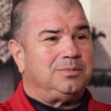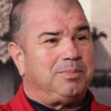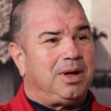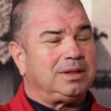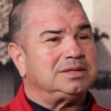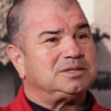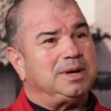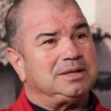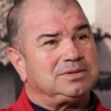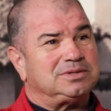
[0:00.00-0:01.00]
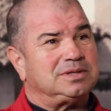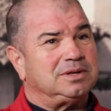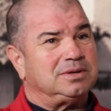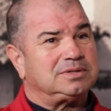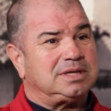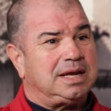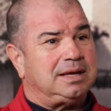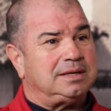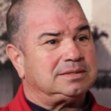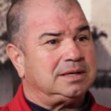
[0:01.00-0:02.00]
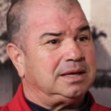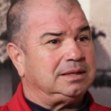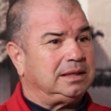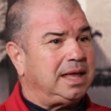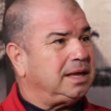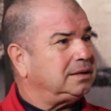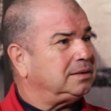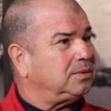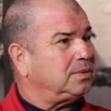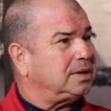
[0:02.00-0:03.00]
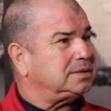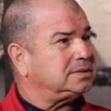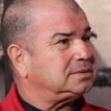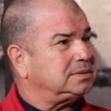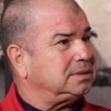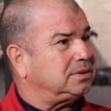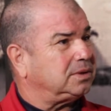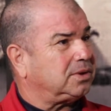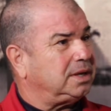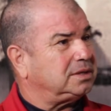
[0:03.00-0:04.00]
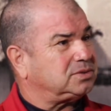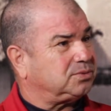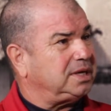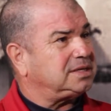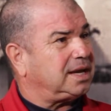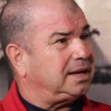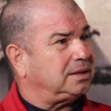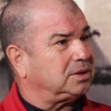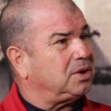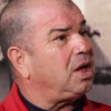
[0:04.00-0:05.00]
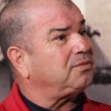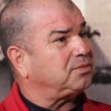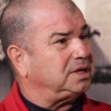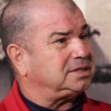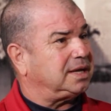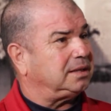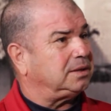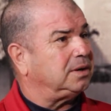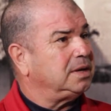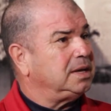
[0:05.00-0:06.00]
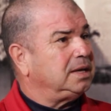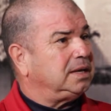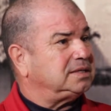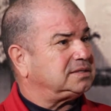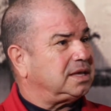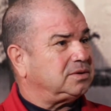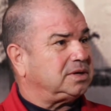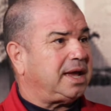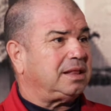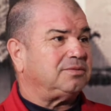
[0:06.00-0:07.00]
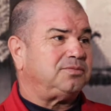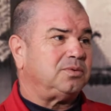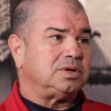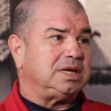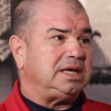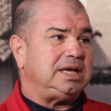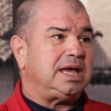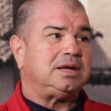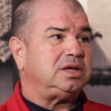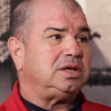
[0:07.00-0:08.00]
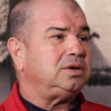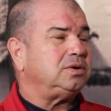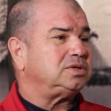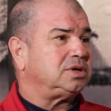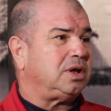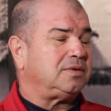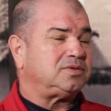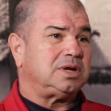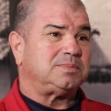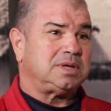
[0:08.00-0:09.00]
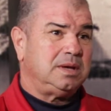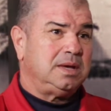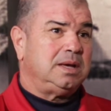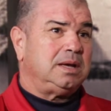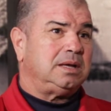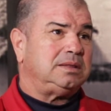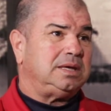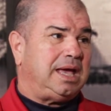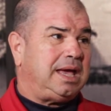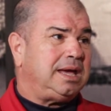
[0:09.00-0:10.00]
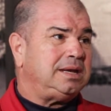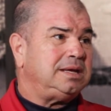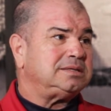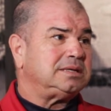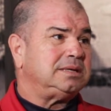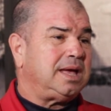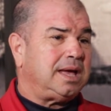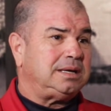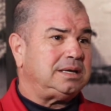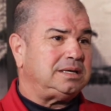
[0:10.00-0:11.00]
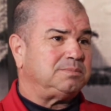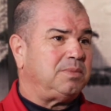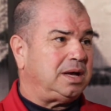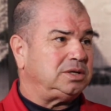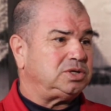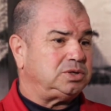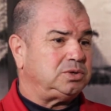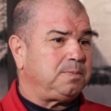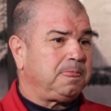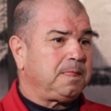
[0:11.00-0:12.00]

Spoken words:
ball dispensers in those days. And Len was, the greatest golf retailer in Southern California. He had huge golf shops. In the 80s and 90s, mind you,